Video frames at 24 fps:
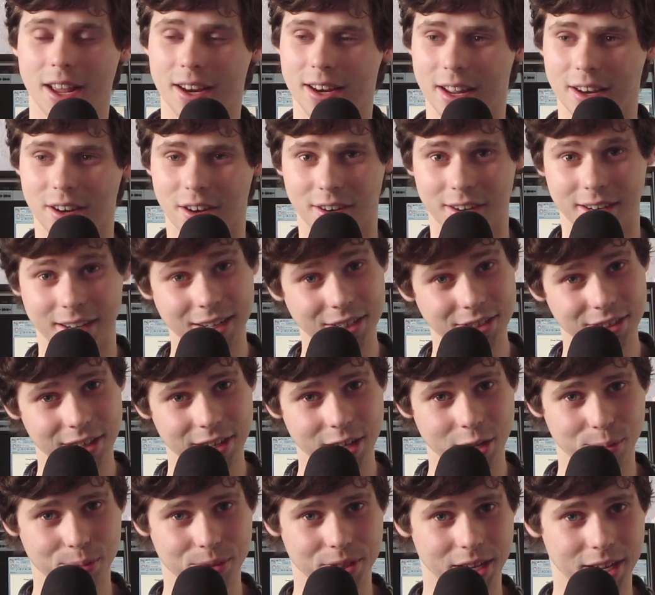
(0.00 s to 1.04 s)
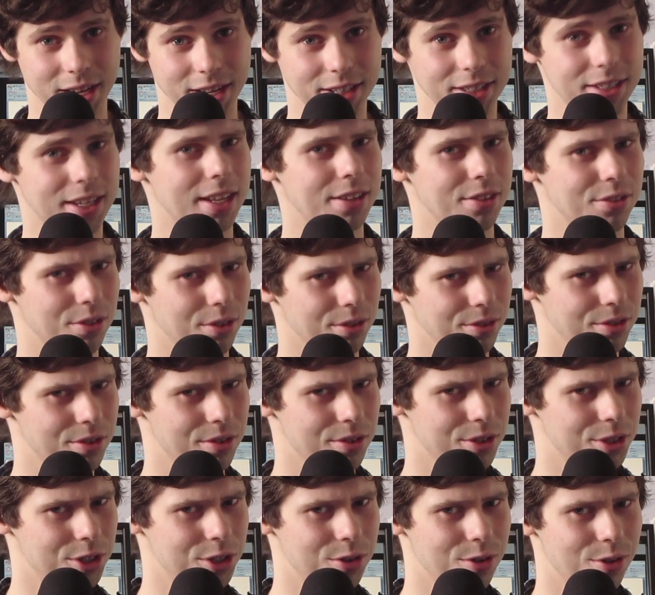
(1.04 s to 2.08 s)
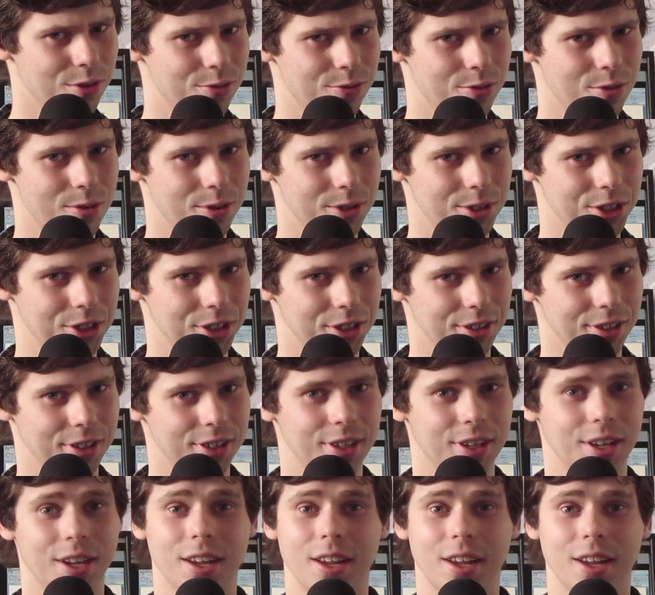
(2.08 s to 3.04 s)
that are easily obtained and don't cost you a fortune.